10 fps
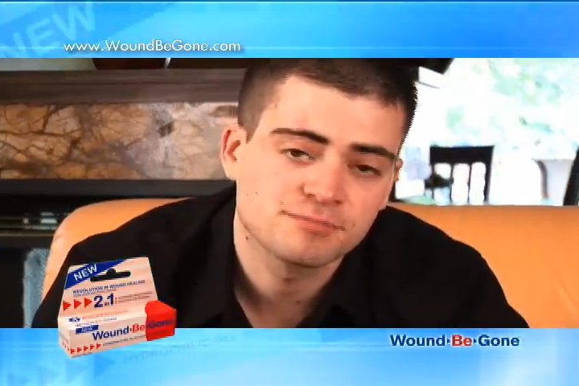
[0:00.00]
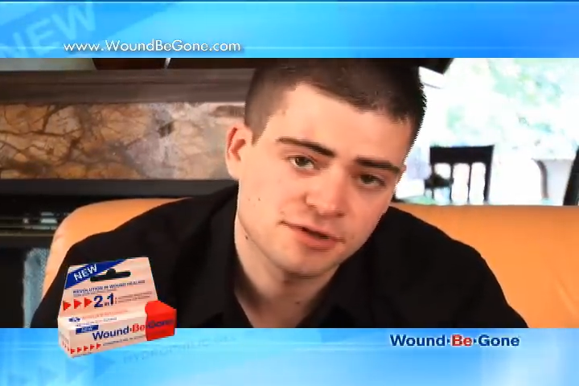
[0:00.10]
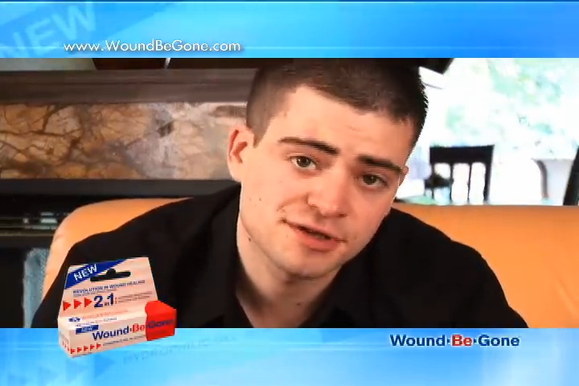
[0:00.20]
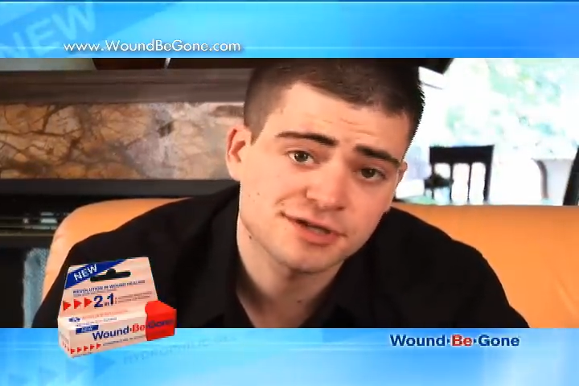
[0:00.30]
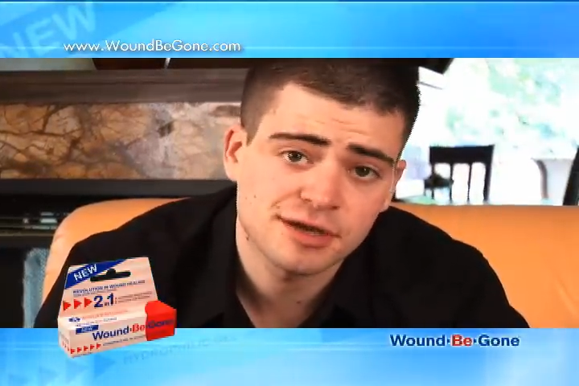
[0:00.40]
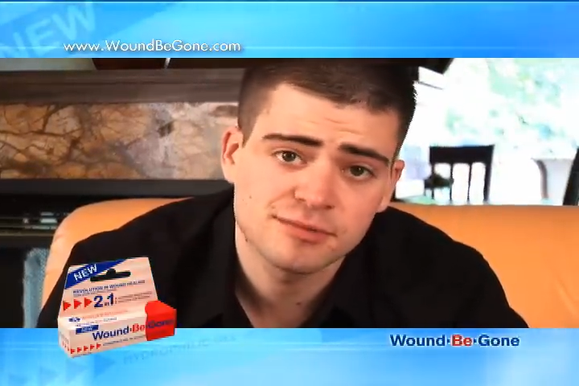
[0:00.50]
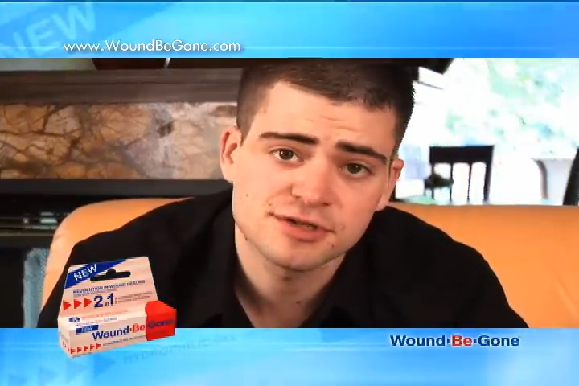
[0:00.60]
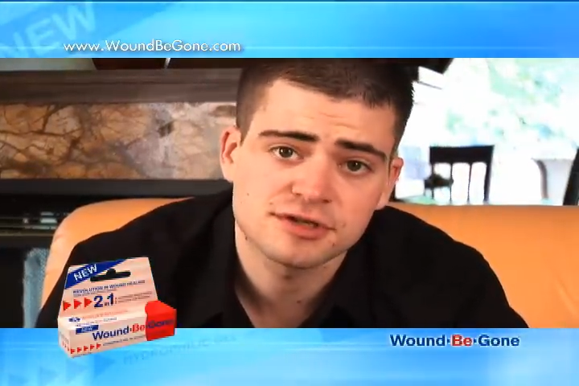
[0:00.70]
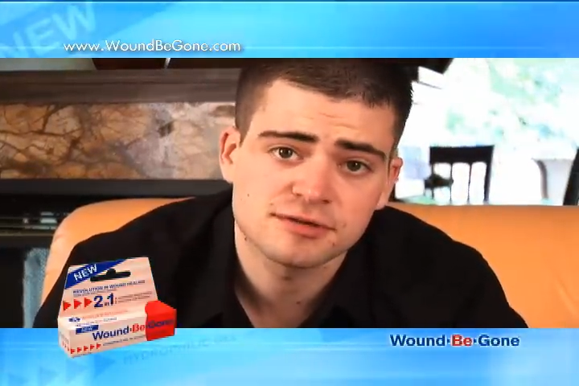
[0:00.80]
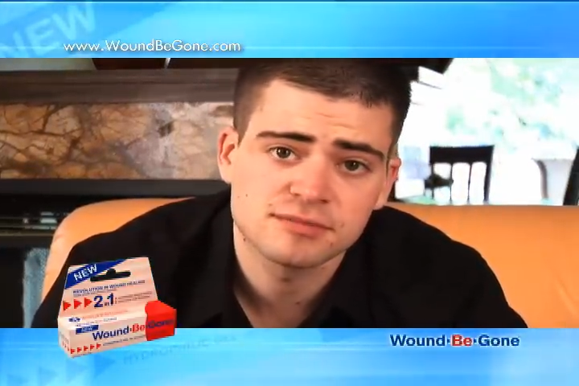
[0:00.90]
but this I
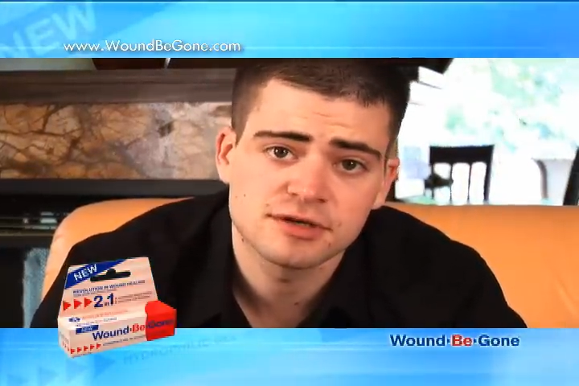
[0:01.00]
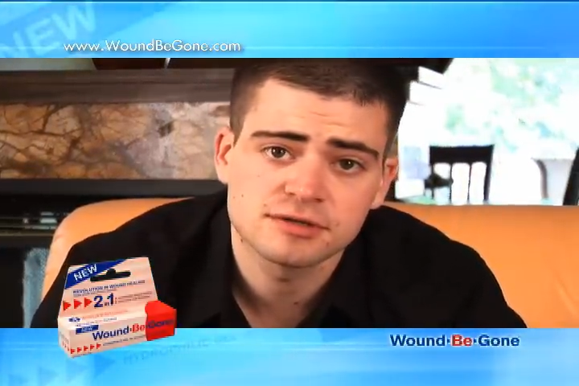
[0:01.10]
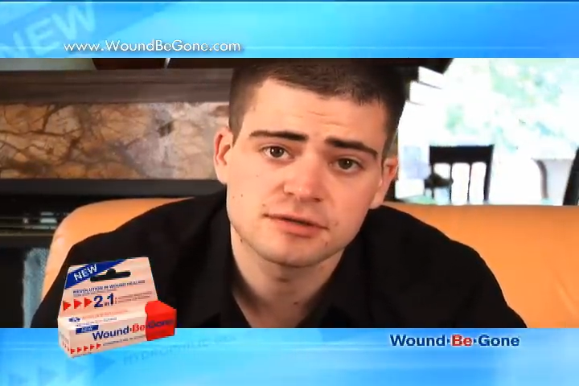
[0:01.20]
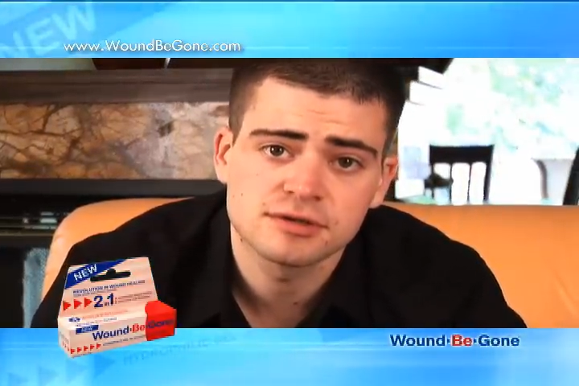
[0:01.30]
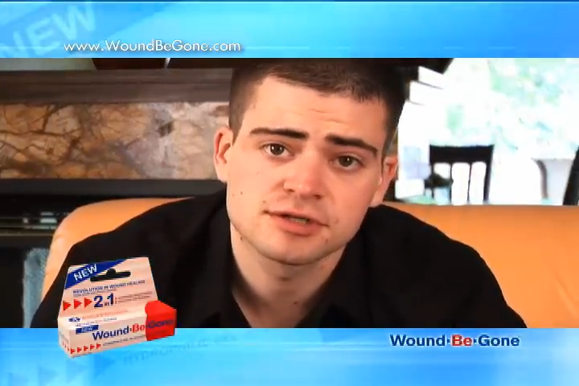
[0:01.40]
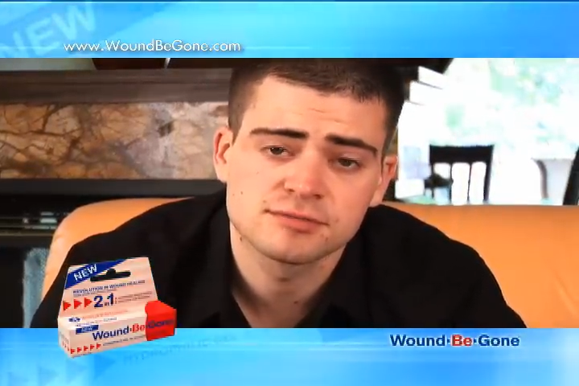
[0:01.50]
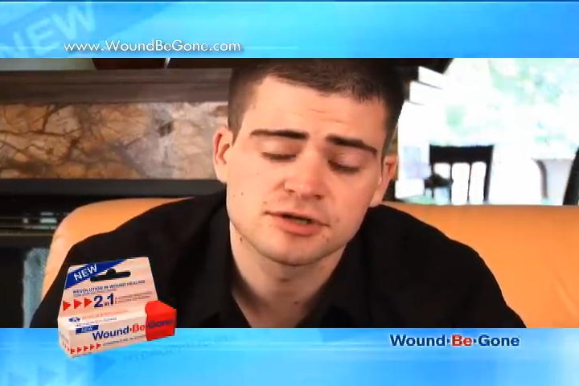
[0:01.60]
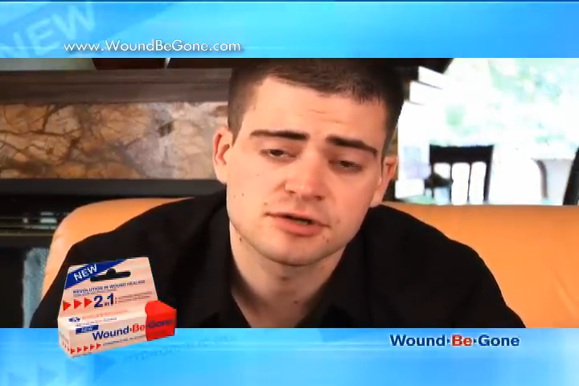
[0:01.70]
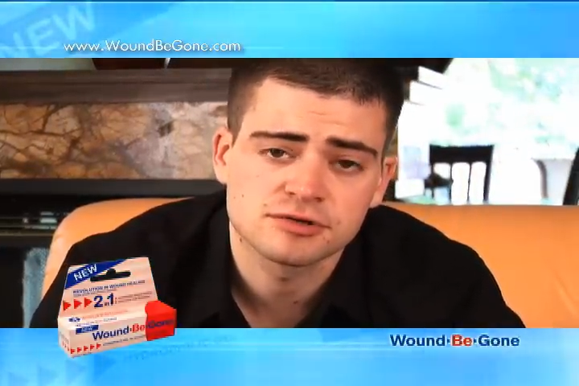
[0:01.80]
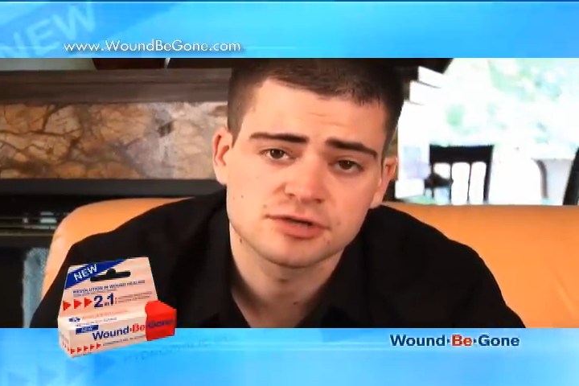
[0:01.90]
must admit is a
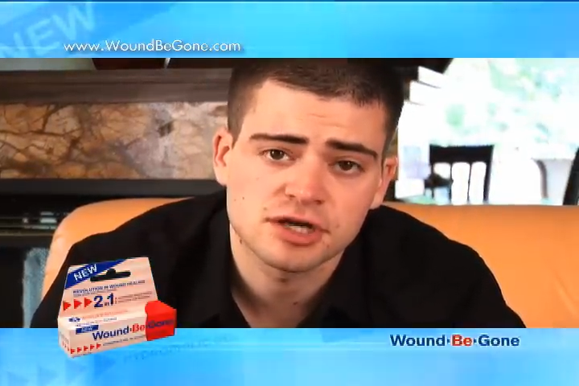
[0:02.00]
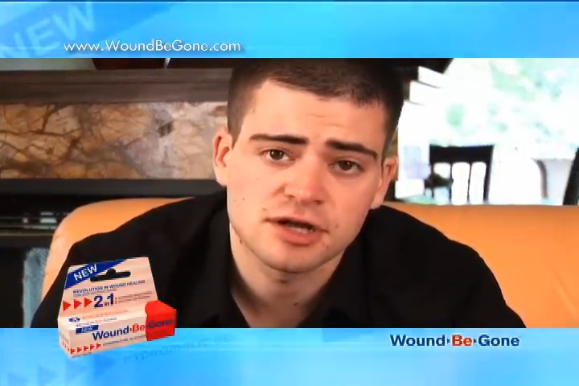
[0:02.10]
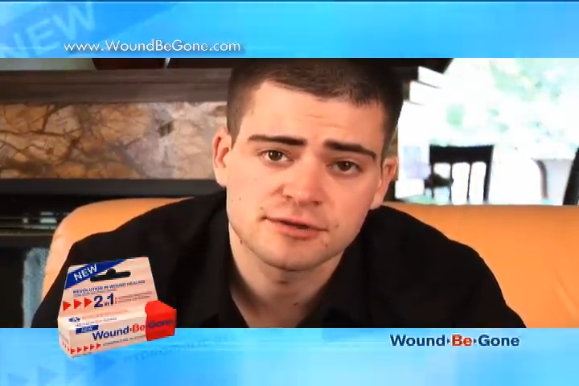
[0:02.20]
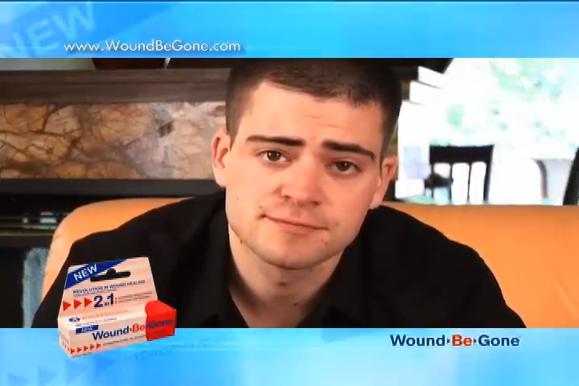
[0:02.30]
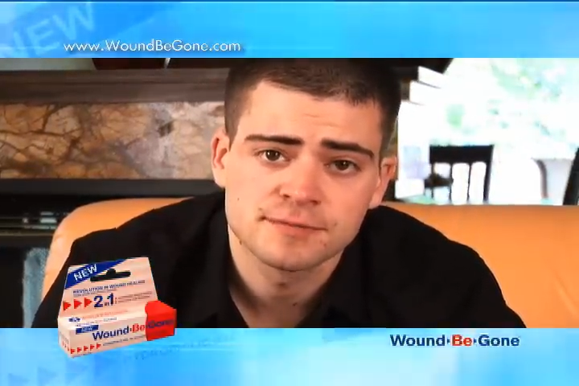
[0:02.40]
miracle gel.